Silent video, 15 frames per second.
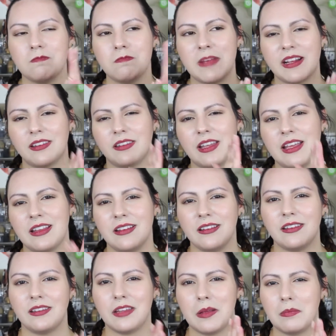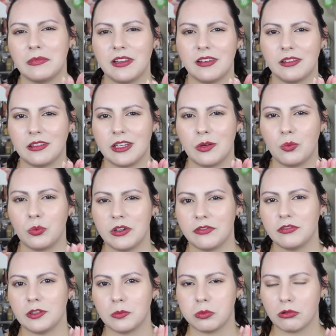mix in seamlessly
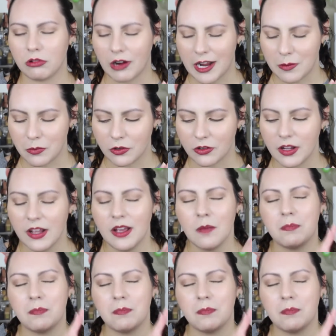with the primer.